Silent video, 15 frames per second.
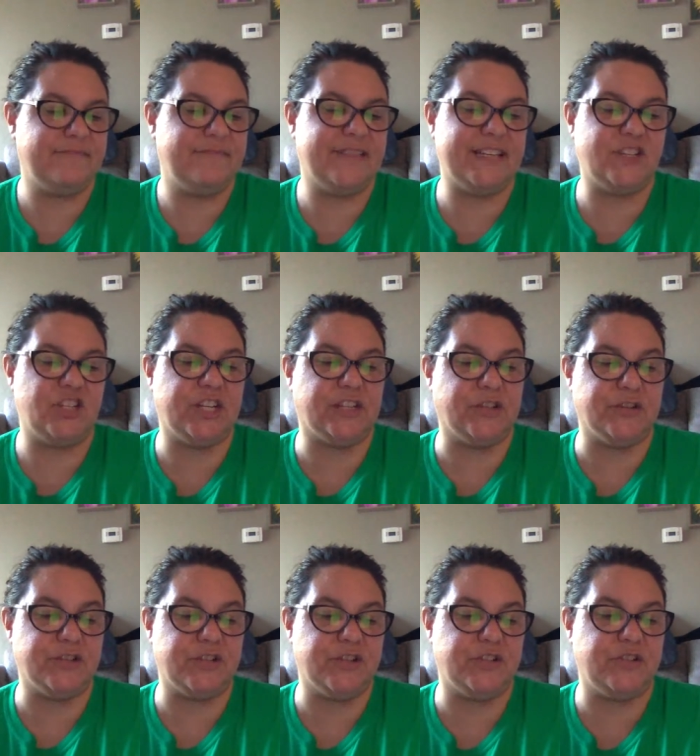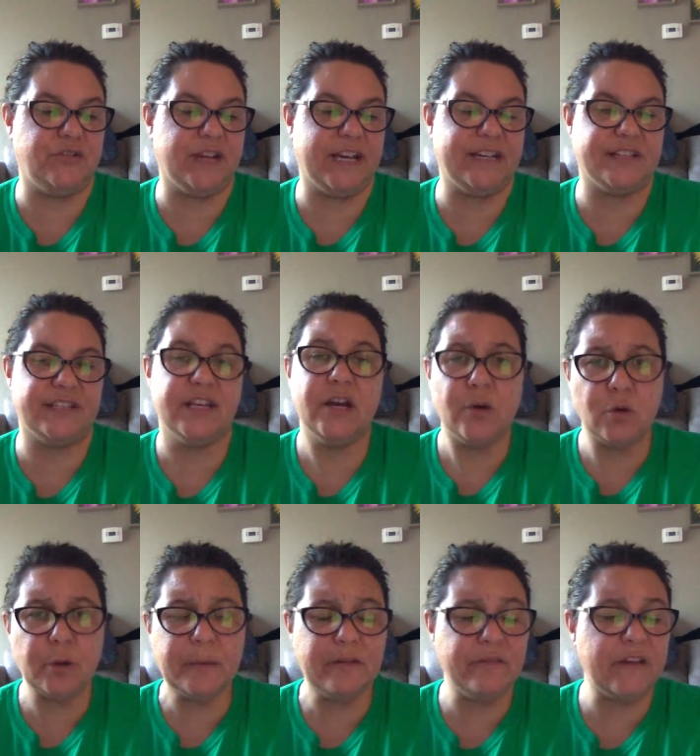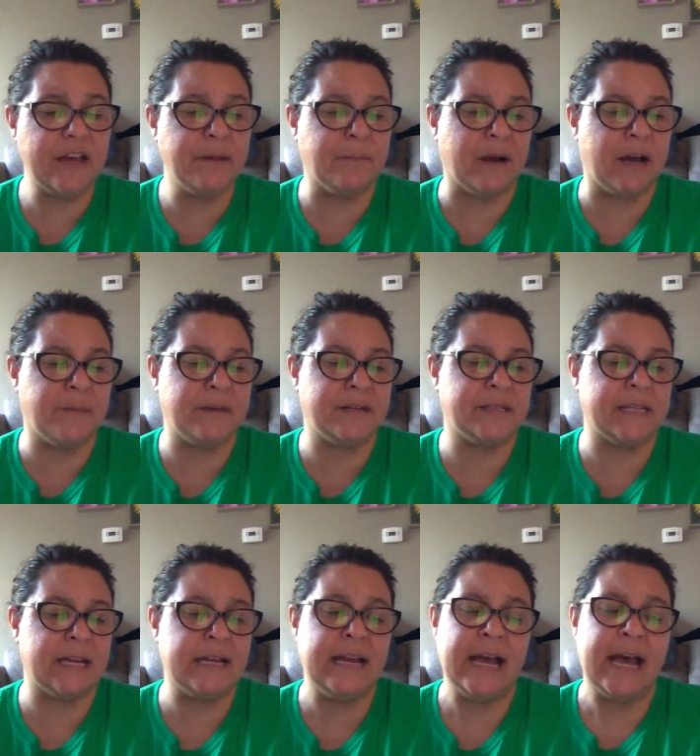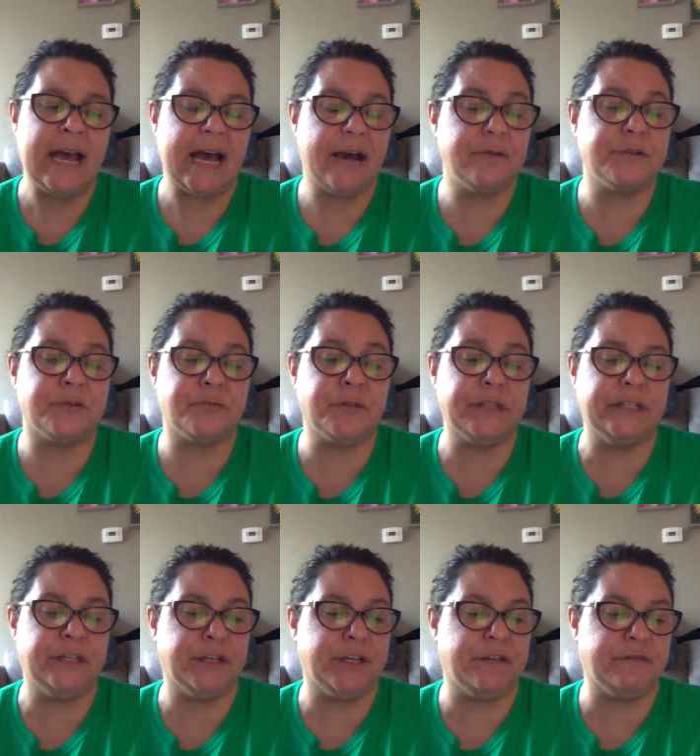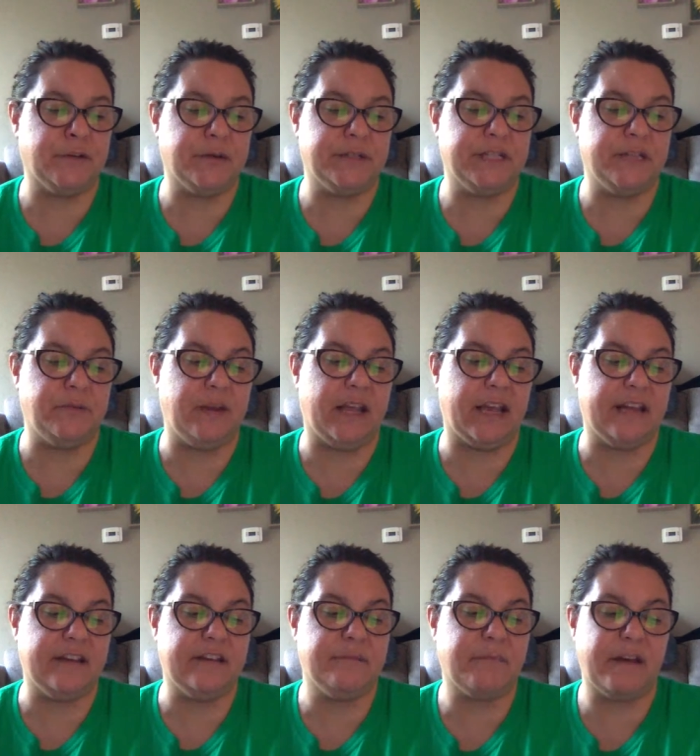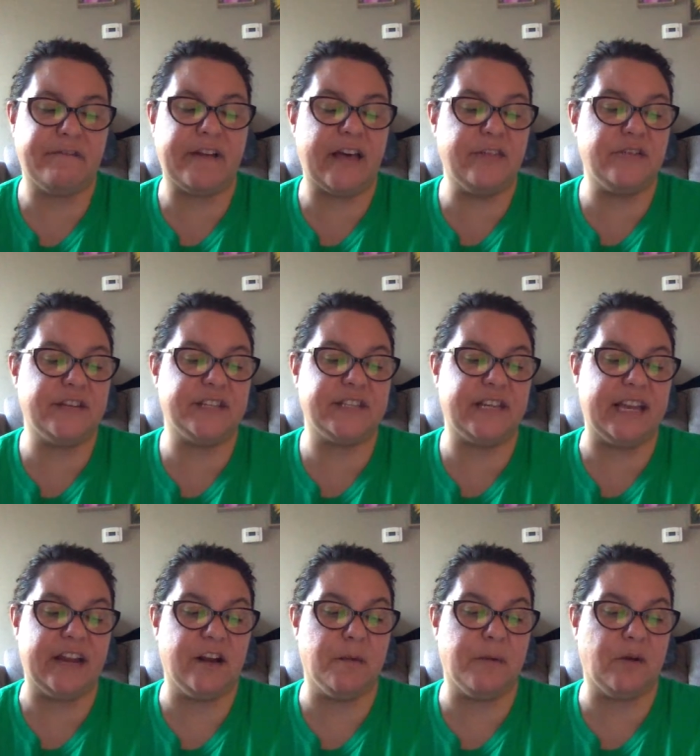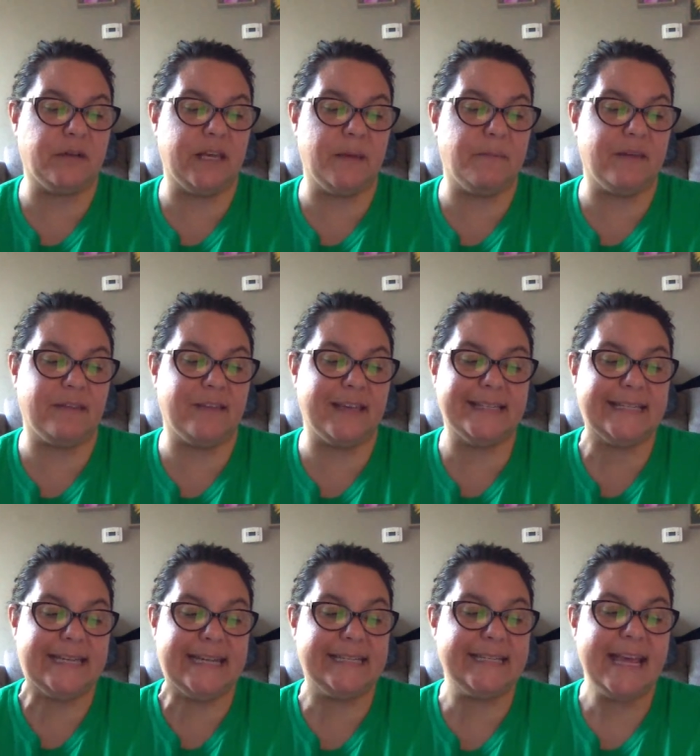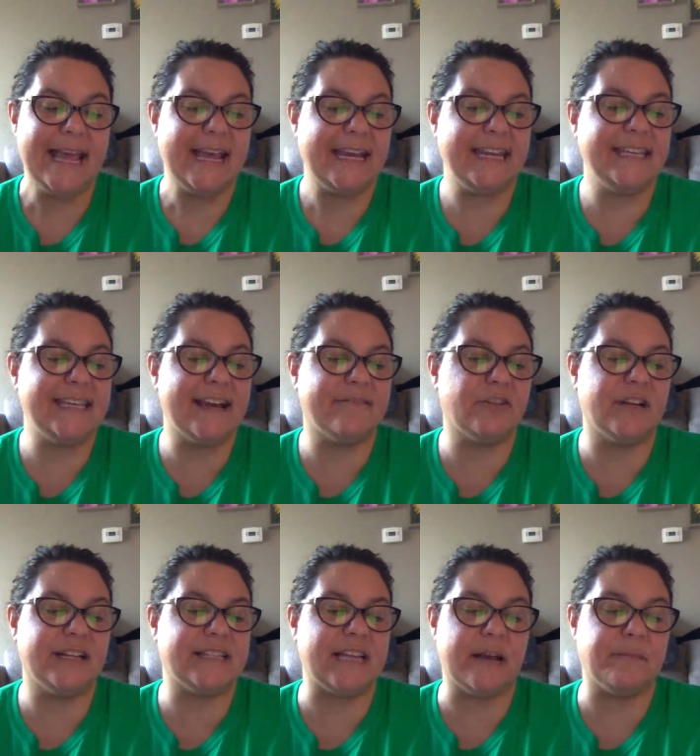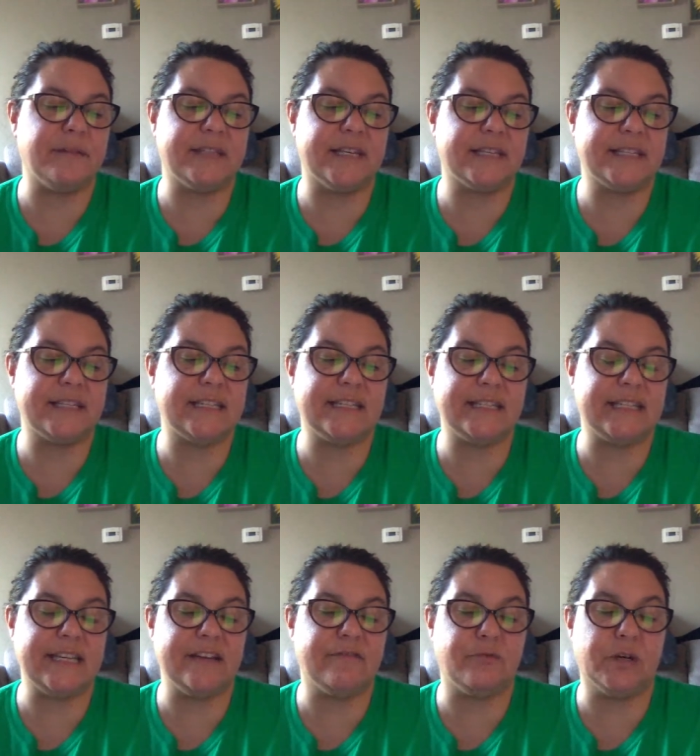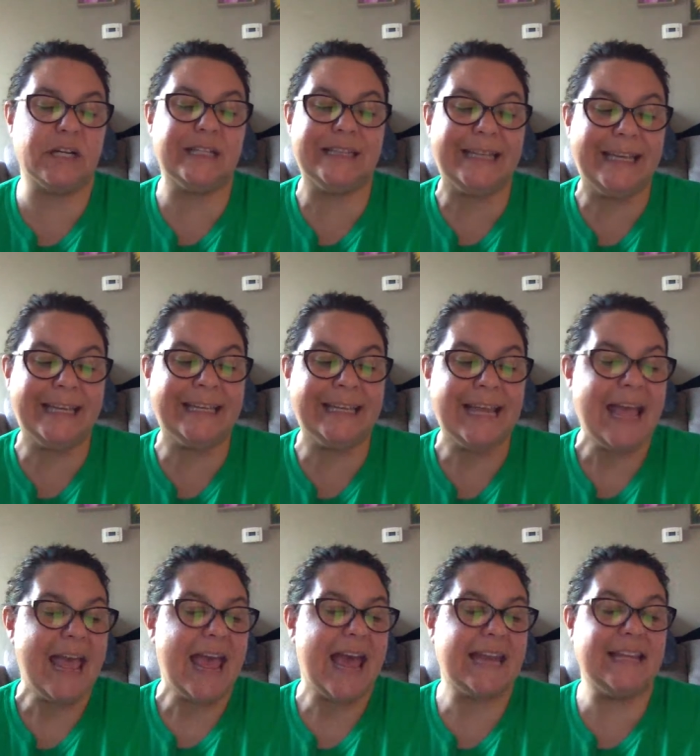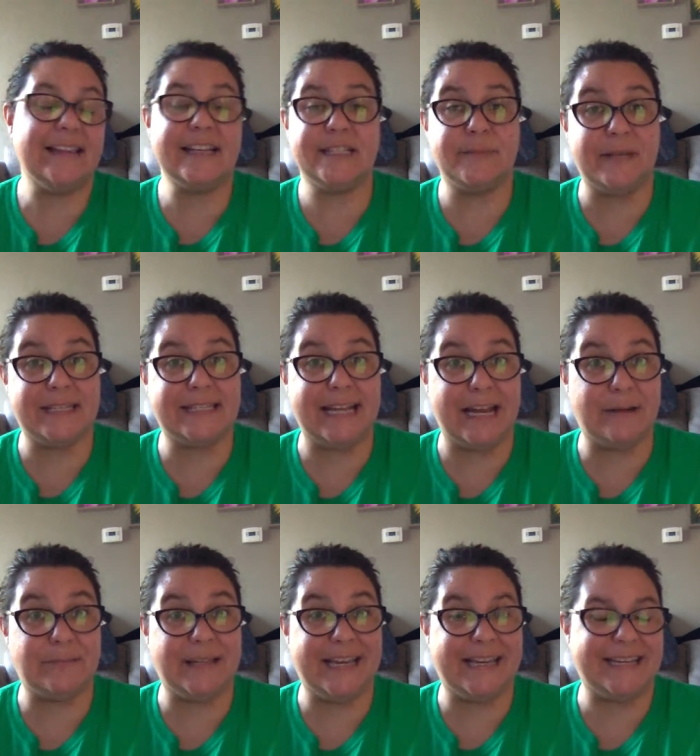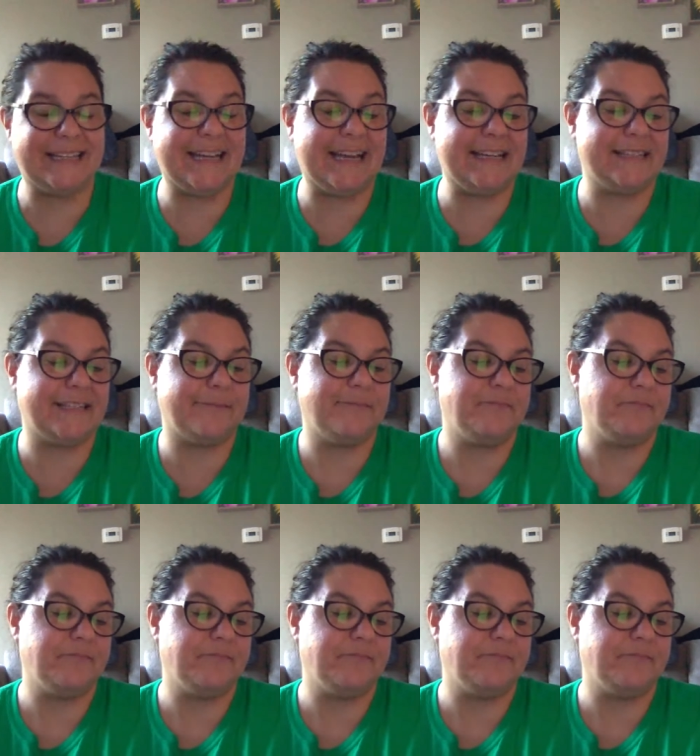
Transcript: Then she closed her suitcase. We'll be fine, Mom, I said. I was really looking forward to the weekend. My father doesn't care about keeping things neat. He never examines us to see if we're clean, and he lets me stay up late at night.